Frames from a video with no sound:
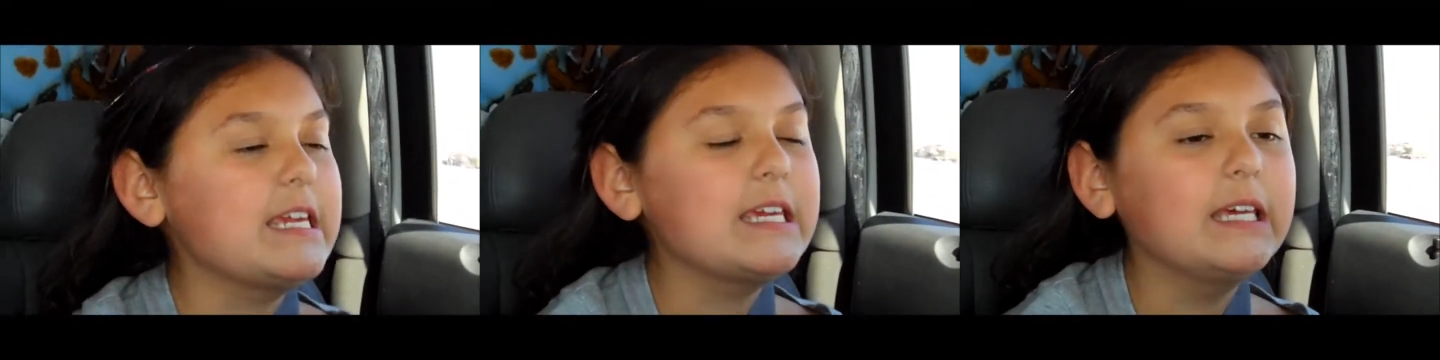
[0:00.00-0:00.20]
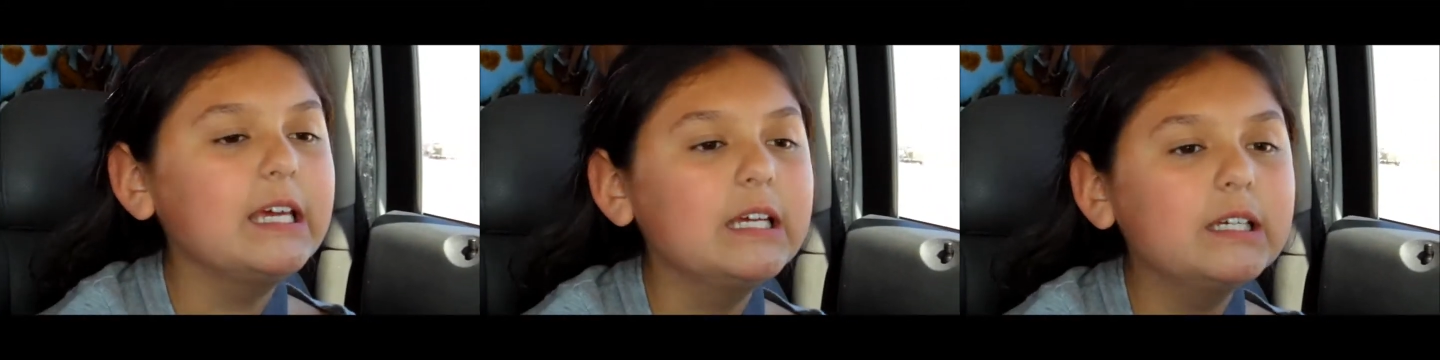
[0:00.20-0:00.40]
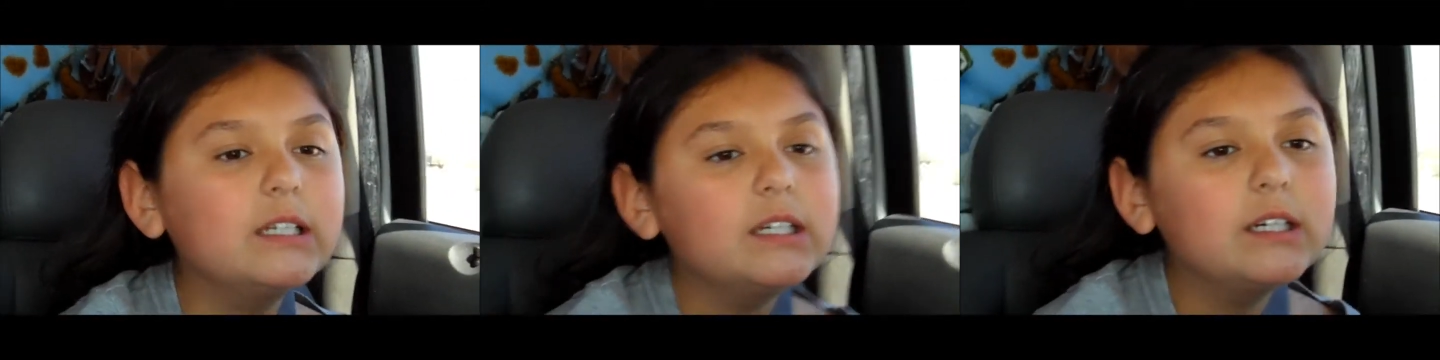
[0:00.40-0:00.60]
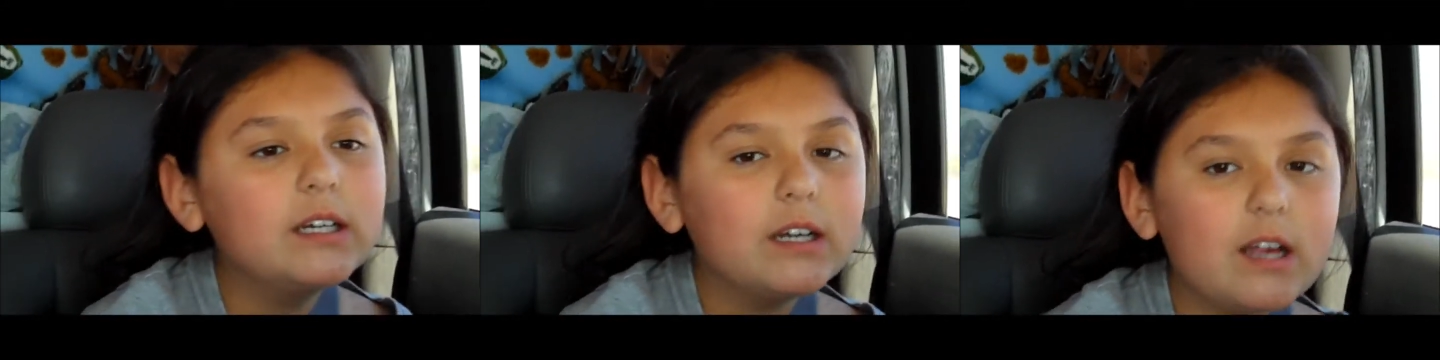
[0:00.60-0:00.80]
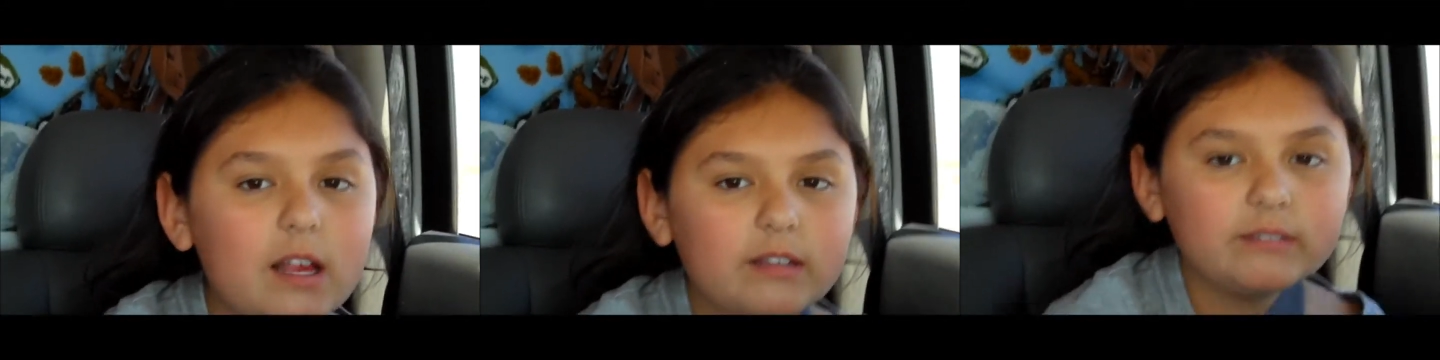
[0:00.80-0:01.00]
See?
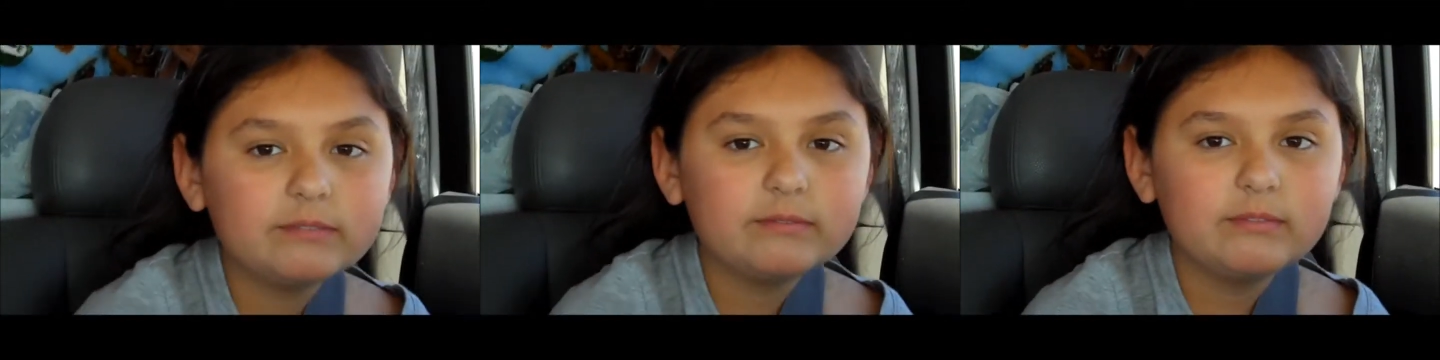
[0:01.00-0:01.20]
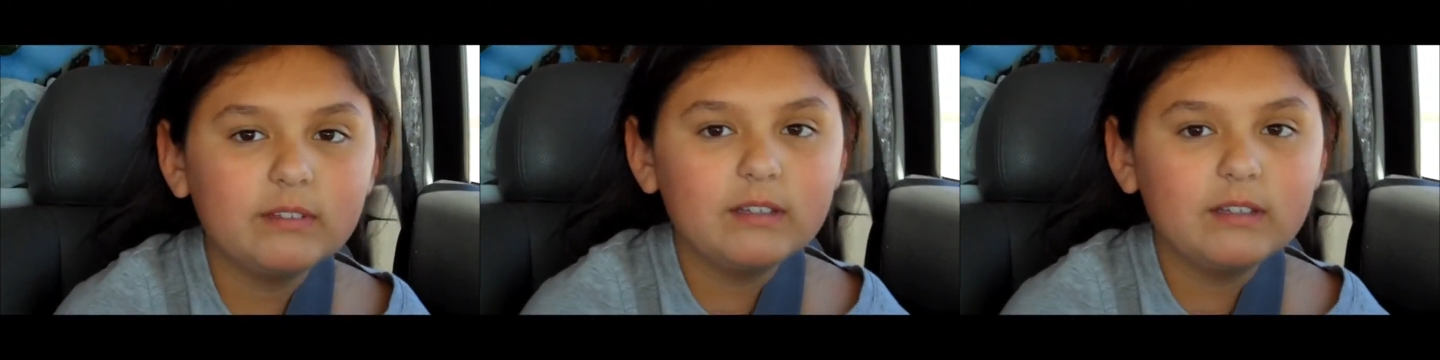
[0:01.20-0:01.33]
Why?